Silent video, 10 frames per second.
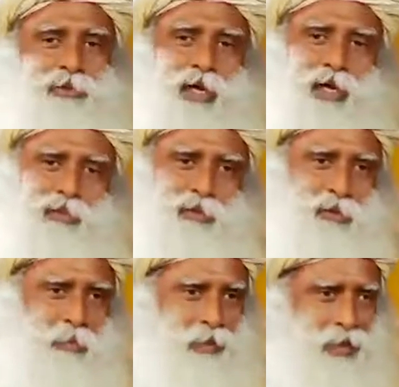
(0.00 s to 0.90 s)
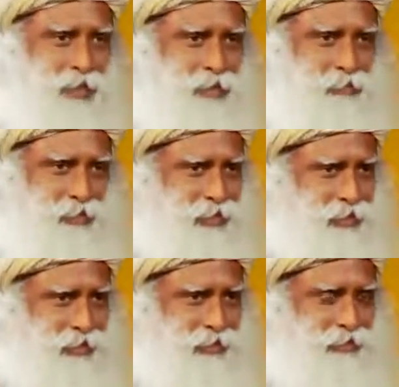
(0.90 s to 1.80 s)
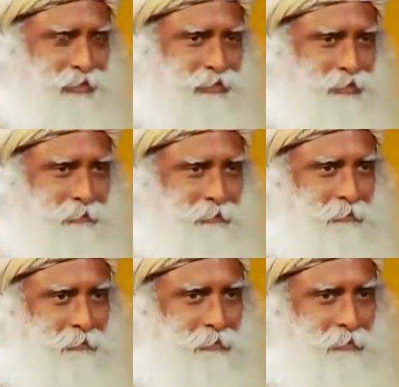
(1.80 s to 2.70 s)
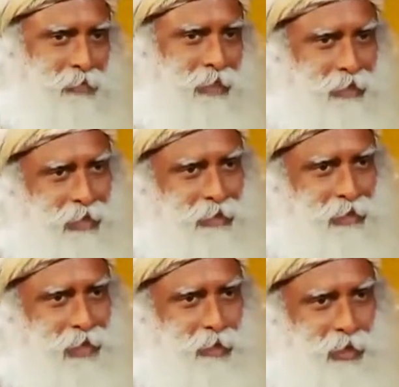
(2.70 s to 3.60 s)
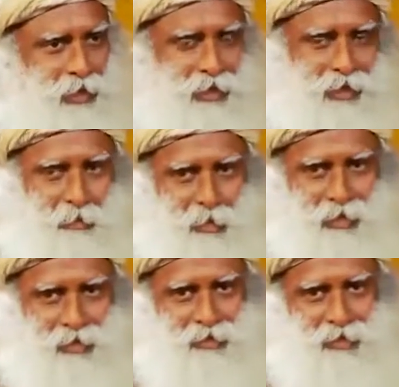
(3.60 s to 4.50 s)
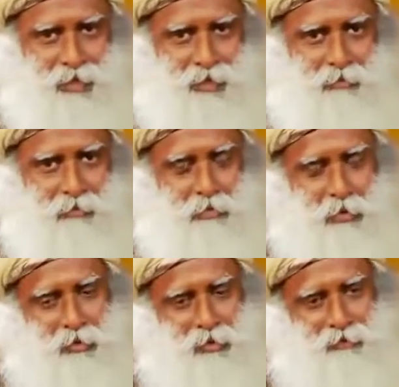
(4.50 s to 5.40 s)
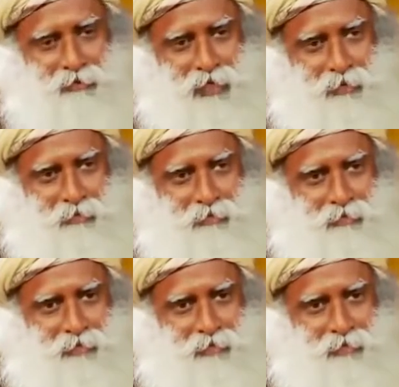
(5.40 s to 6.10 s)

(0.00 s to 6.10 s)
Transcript: So I stood up and asked him, see, right now India and Pakistan, both of them,